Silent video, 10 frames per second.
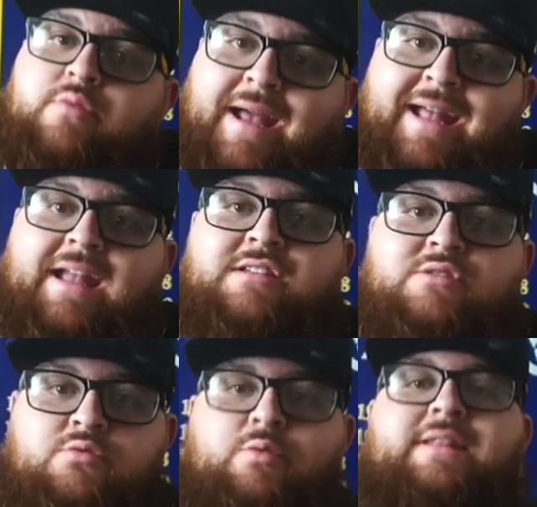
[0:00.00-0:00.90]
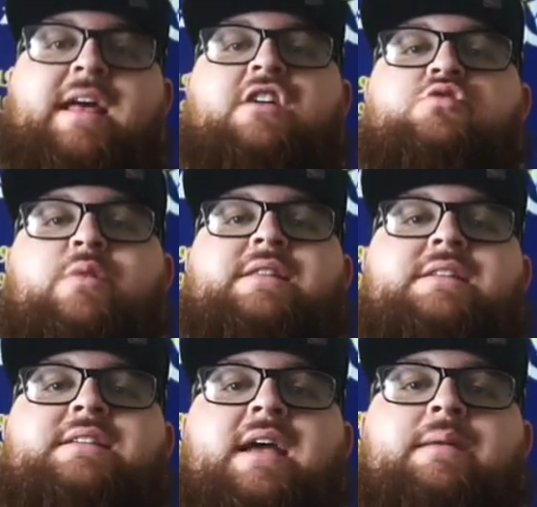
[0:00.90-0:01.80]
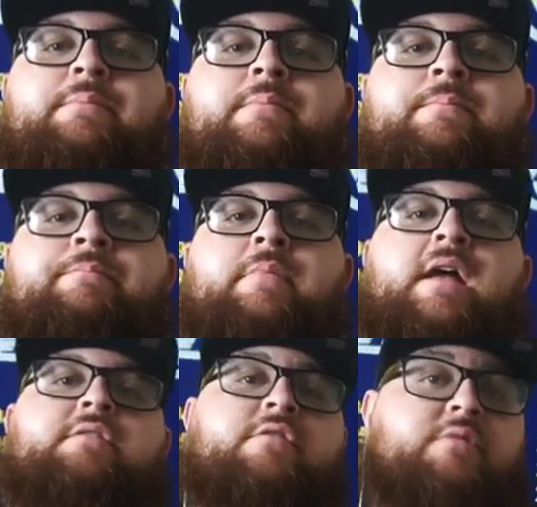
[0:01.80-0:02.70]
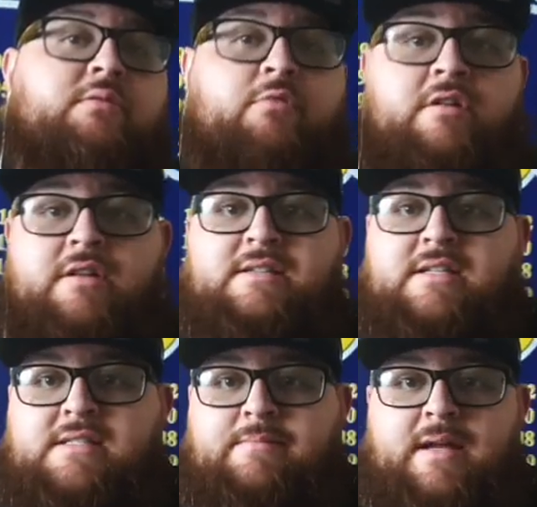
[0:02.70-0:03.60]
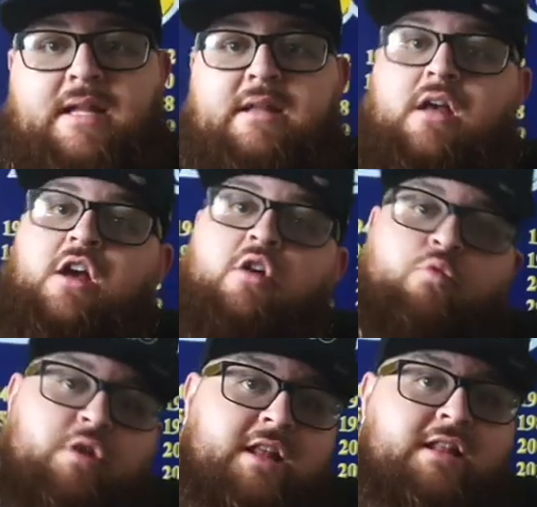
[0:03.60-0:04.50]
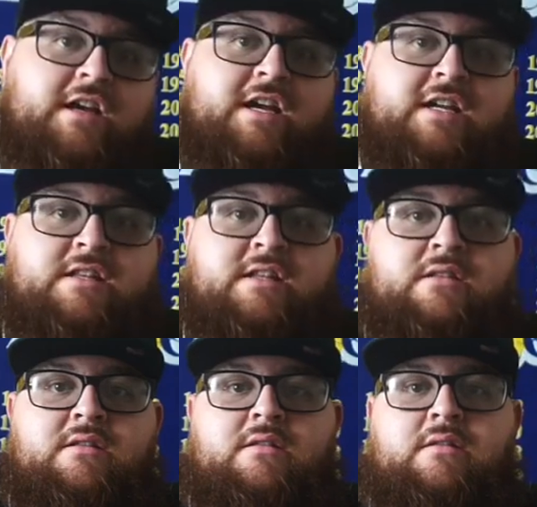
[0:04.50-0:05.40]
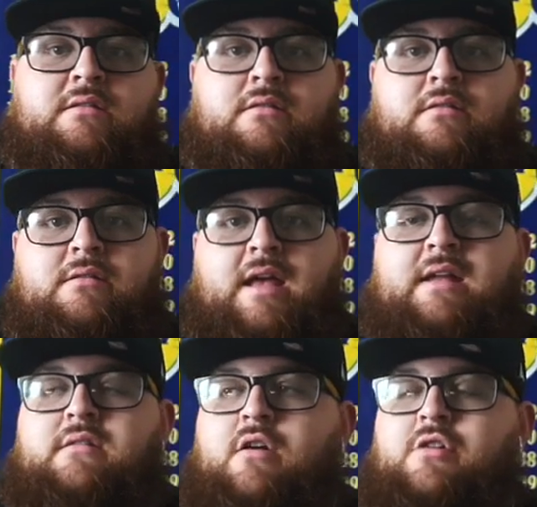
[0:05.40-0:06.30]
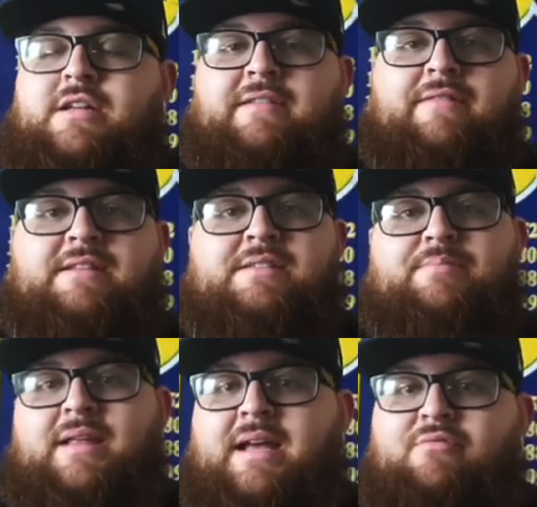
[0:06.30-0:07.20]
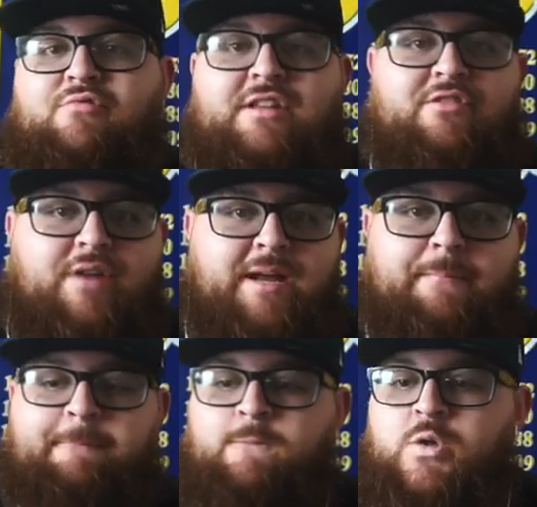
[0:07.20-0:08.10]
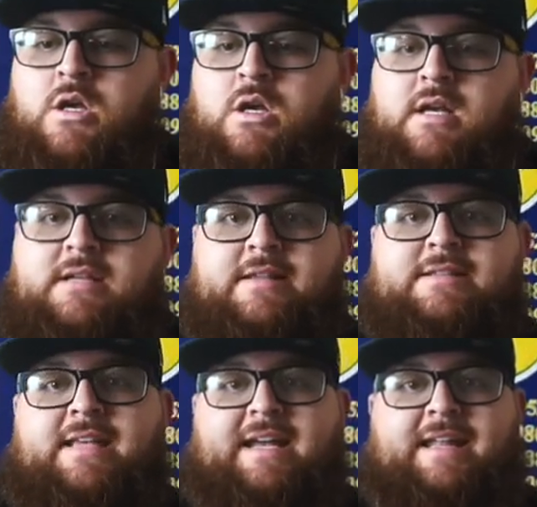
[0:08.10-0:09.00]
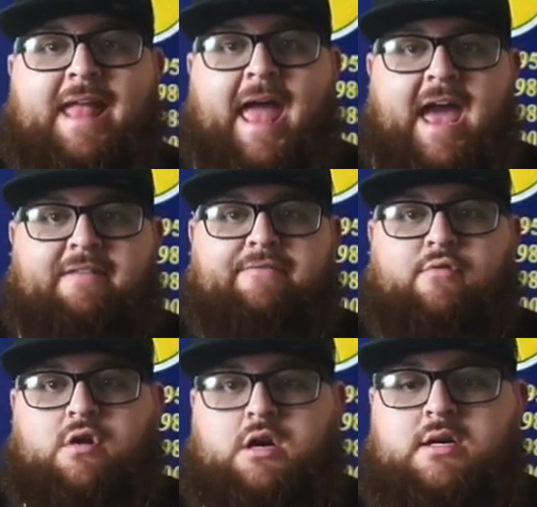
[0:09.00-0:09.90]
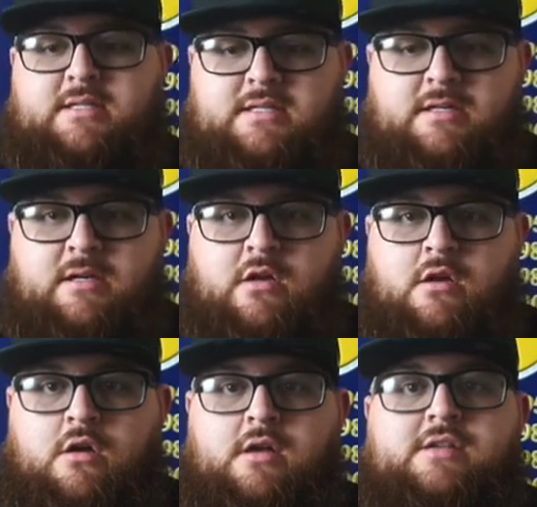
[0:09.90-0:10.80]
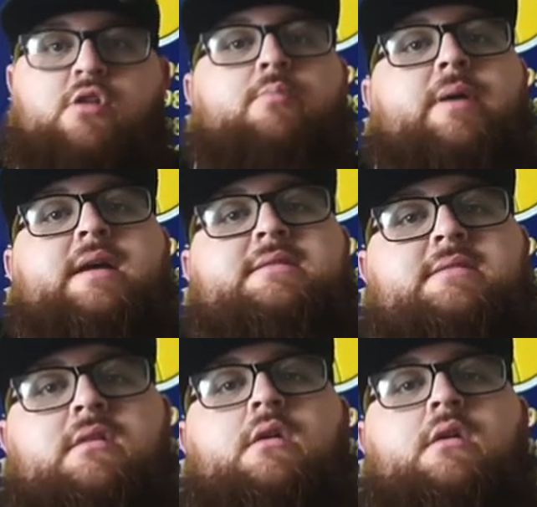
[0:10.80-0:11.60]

end. Lakers win this game and the three and one on the season, man, really looking that our defense is playing really great. The second half for us is our best